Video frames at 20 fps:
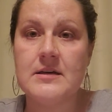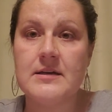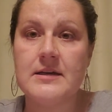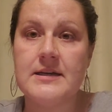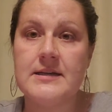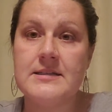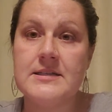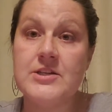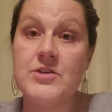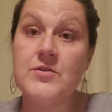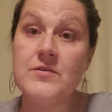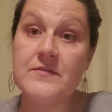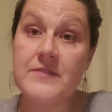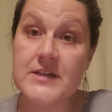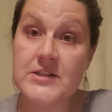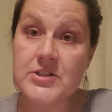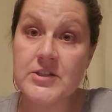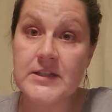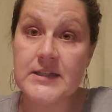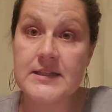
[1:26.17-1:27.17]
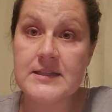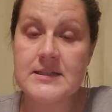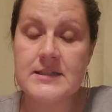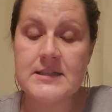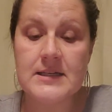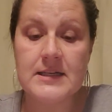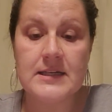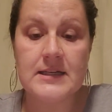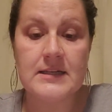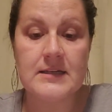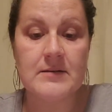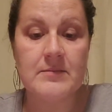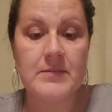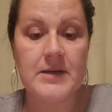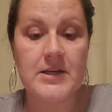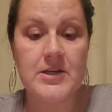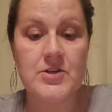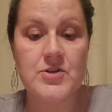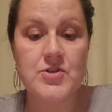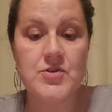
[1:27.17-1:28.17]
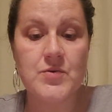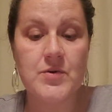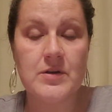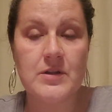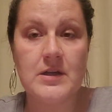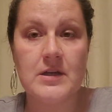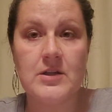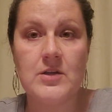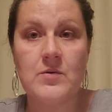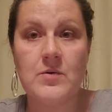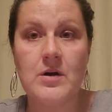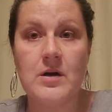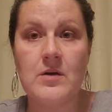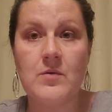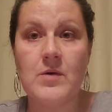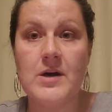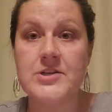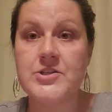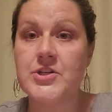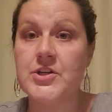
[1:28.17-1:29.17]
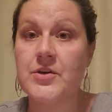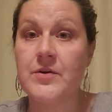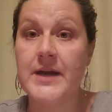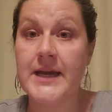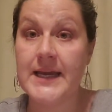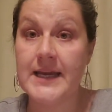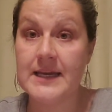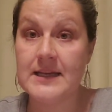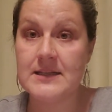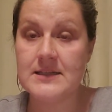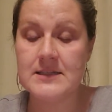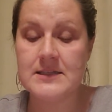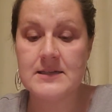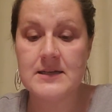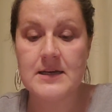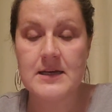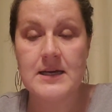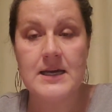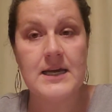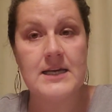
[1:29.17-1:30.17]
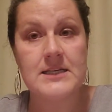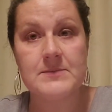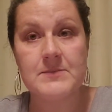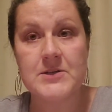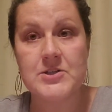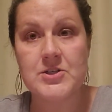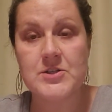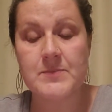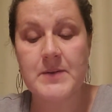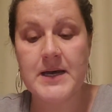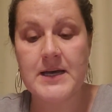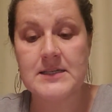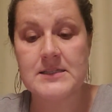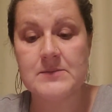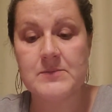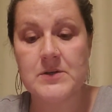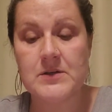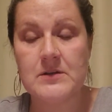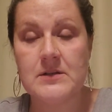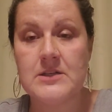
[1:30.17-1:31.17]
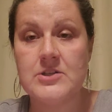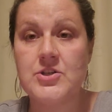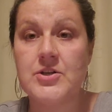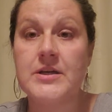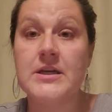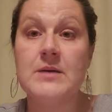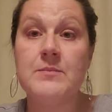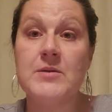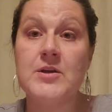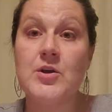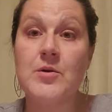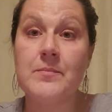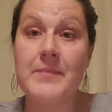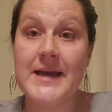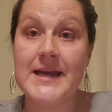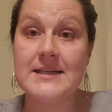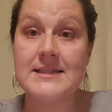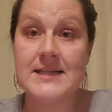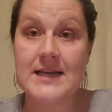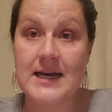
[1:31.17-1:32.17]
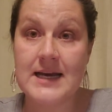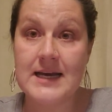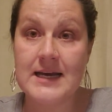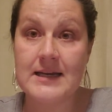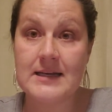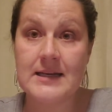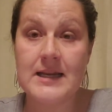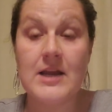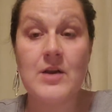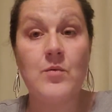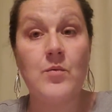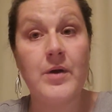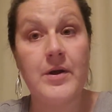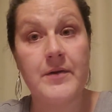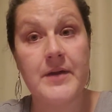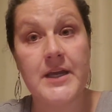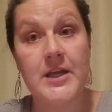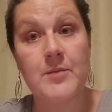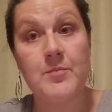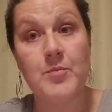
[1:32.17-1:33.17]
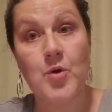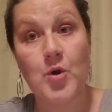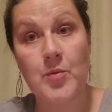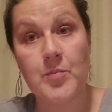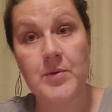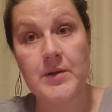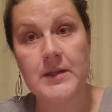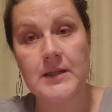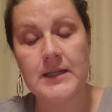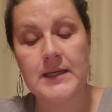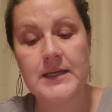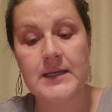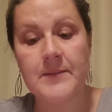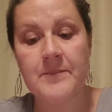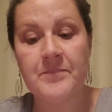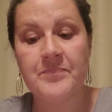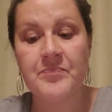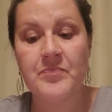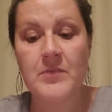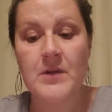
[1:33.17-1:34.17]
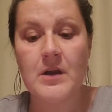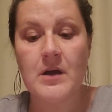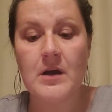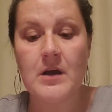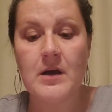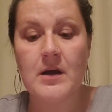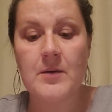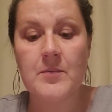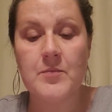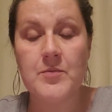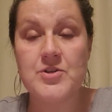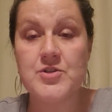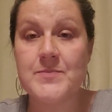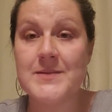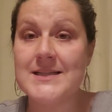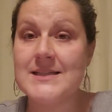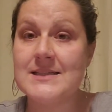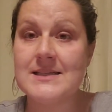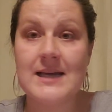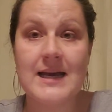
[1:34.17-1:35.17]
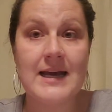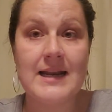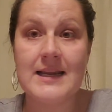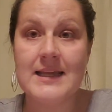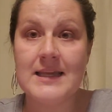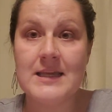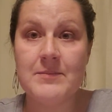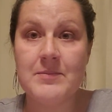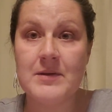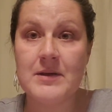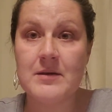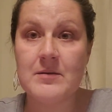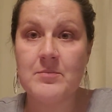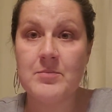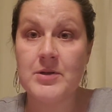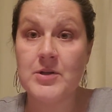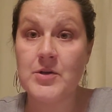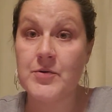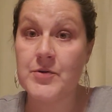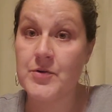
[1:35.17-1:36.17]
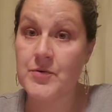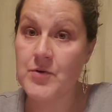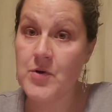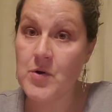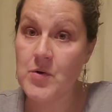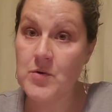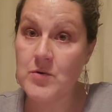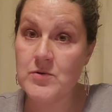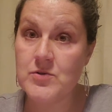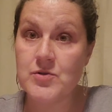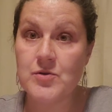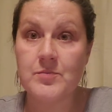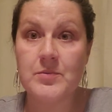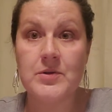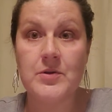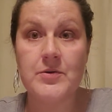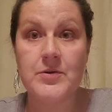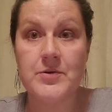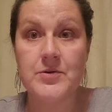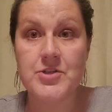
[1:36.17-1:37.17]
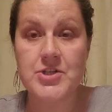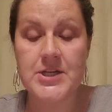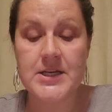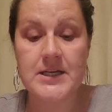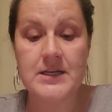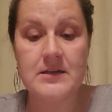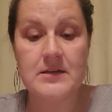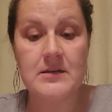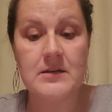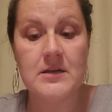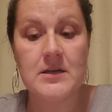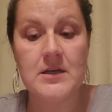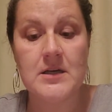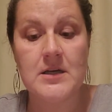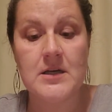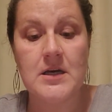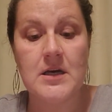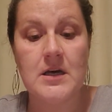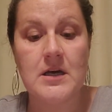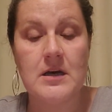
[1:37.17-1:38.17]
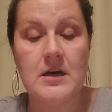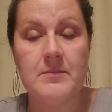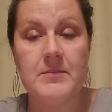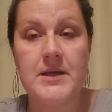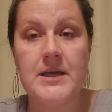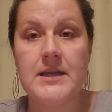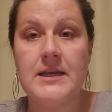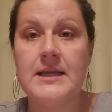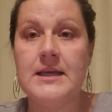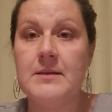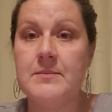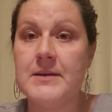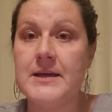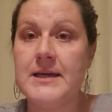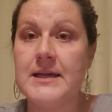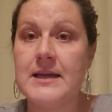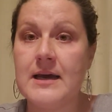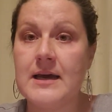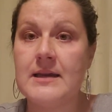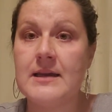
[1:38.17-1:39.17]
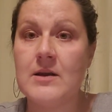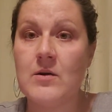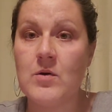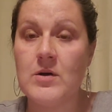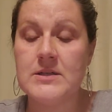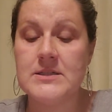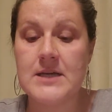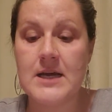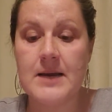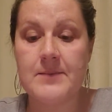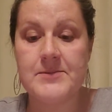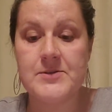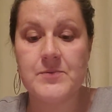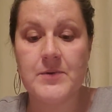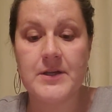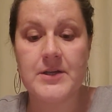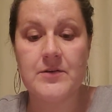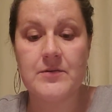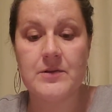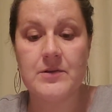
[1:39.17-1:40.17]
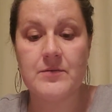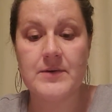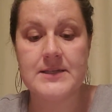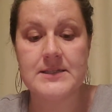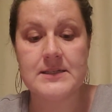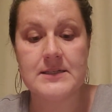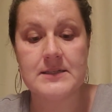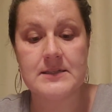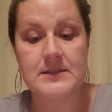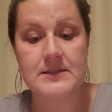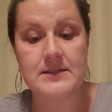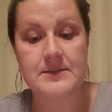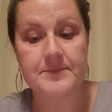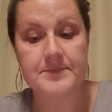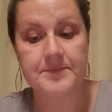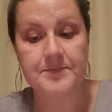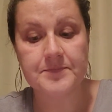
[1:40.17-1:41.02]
continued vigilance in making sure that you are washing your hands as much as possible, that you're keeping your mask on and wearing it appropriately. Which means not keeping it below your nose or below your chin, and keeping it on at all times while you're in the residence,